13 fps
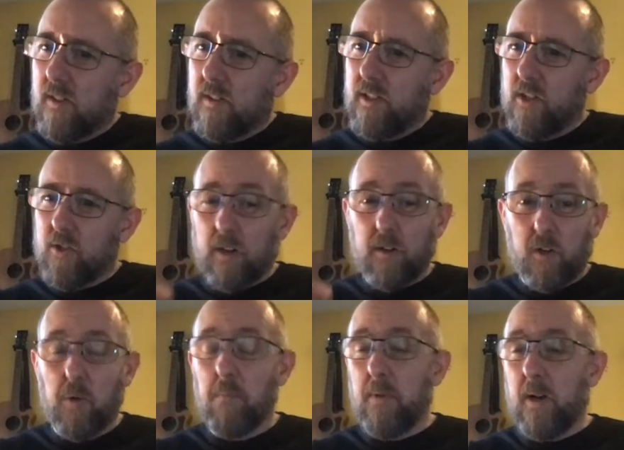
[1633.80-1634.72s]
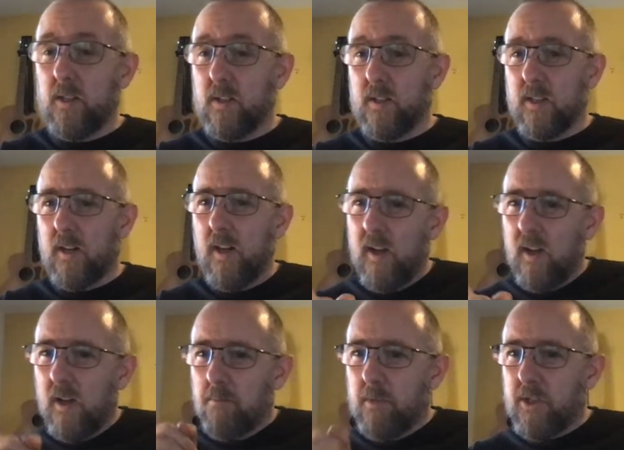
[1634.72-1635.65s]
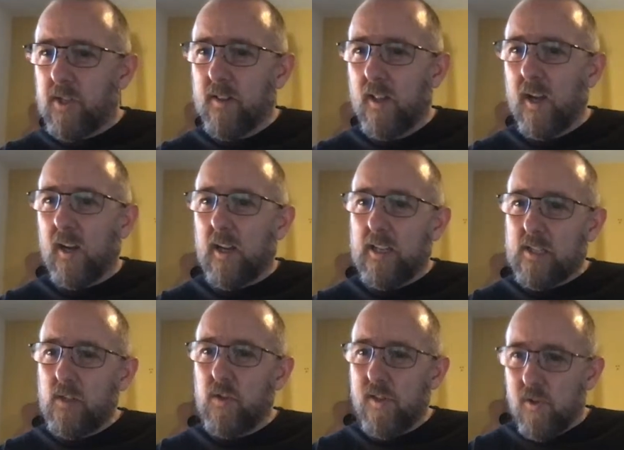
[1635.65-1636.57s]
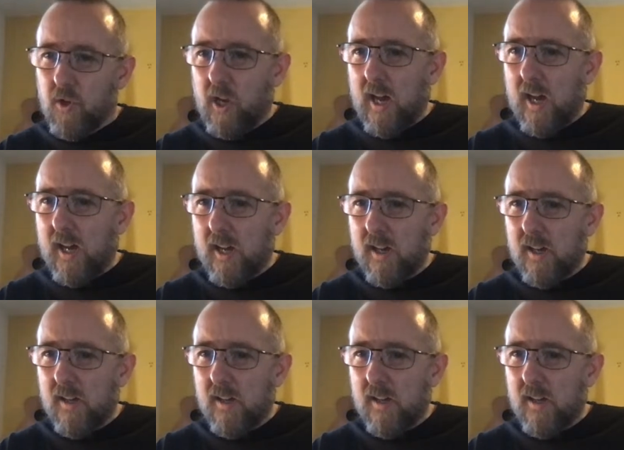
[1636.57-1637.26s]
I'm going to come back to that. Missing link. It's in the UK.